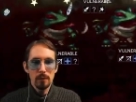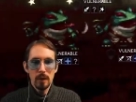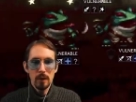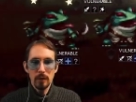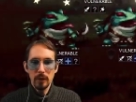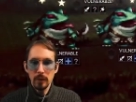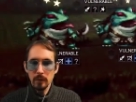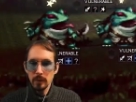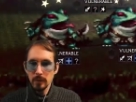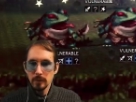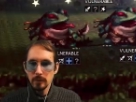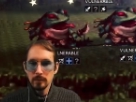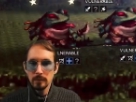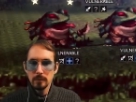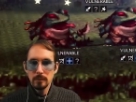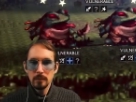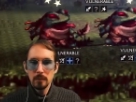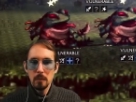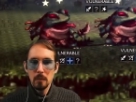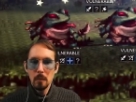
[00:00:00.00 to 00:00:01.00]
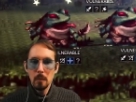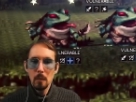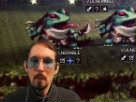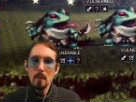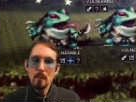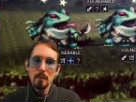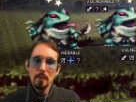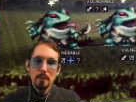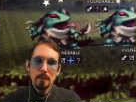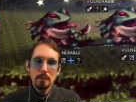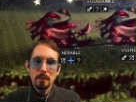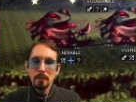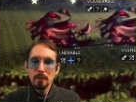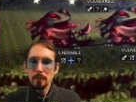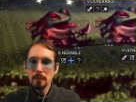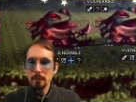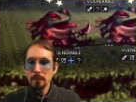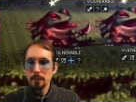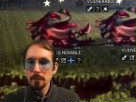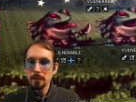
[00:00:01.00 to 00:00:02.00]
Very good. Here we
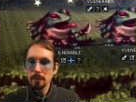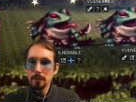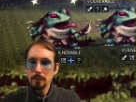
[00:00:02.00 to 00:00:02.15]
go.